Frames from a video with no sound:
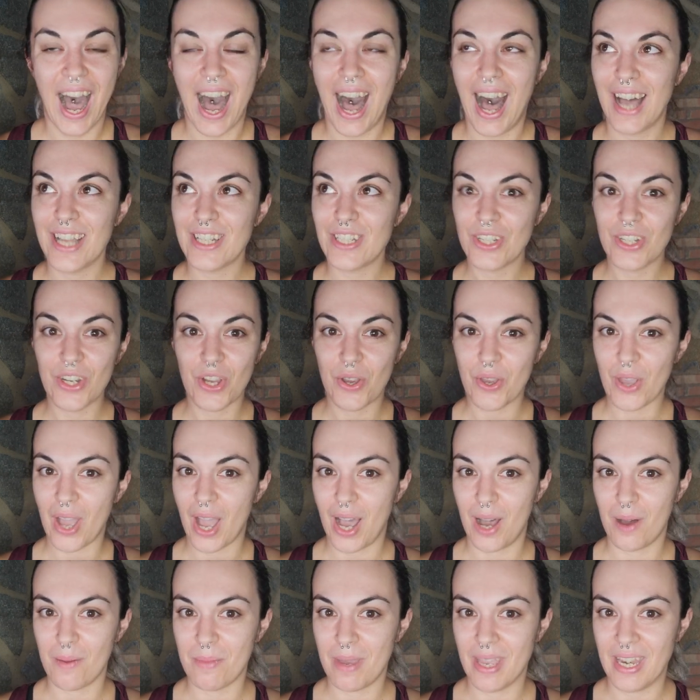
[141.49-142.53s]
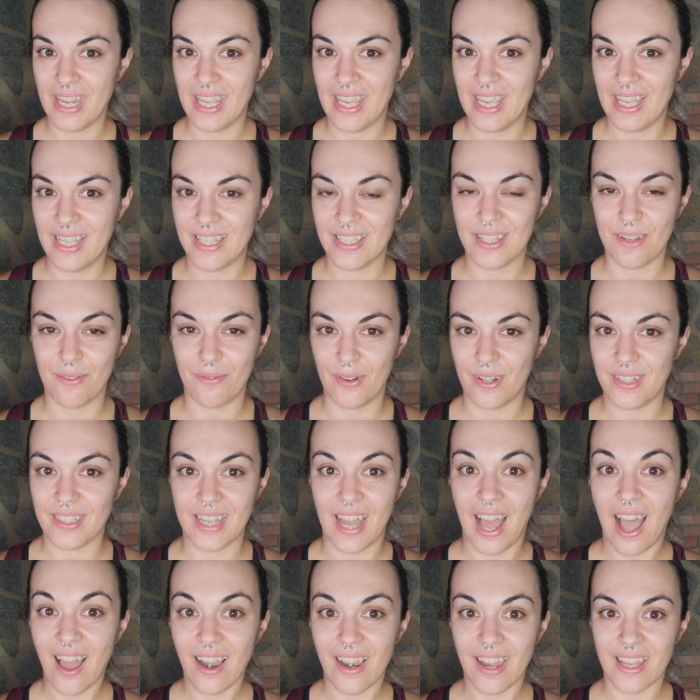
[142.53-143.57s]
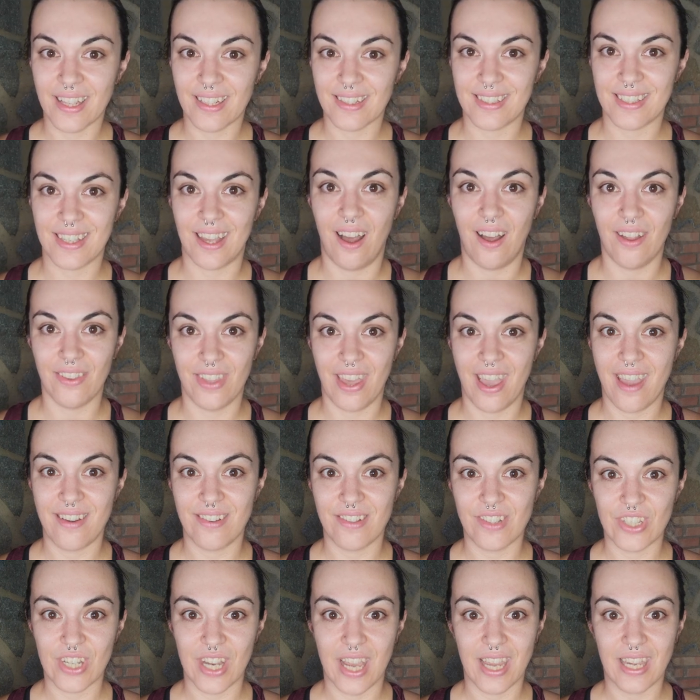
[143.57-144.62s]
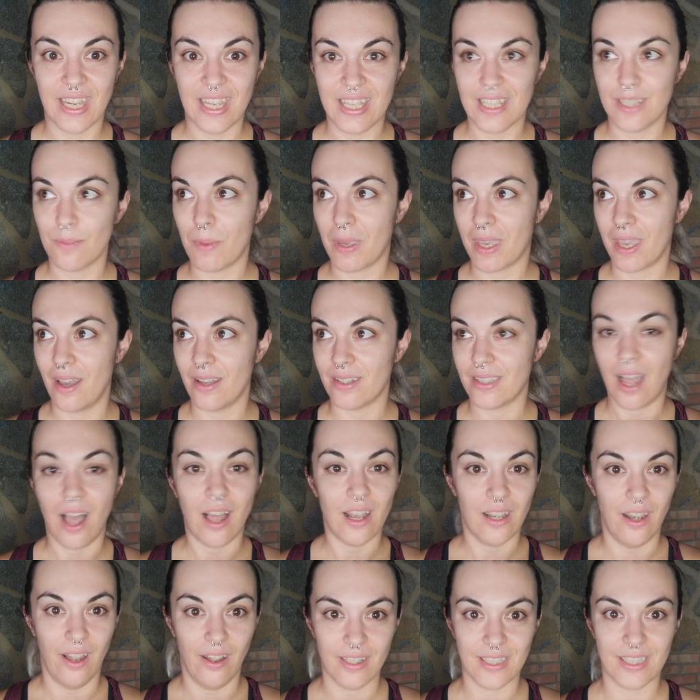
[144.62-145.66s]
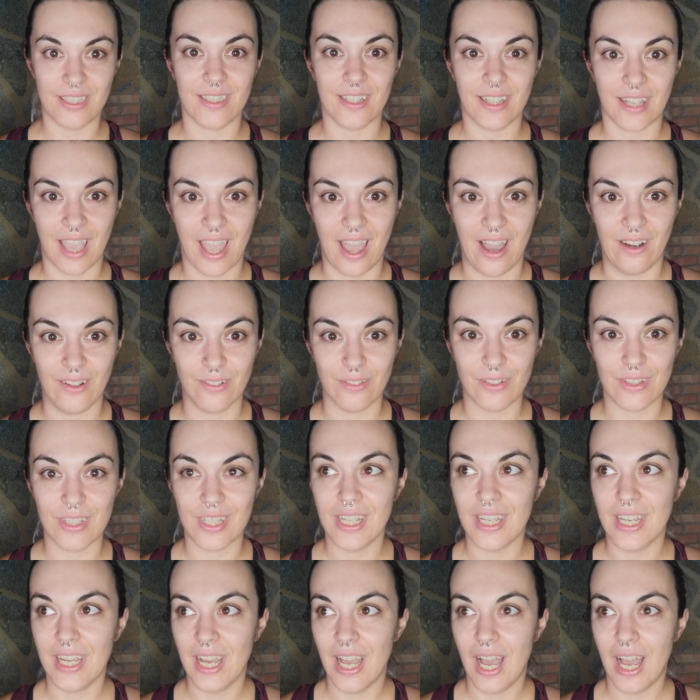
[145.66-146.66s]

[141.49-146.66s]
I don't know how many different dialects are there in Chinese because I lost the count.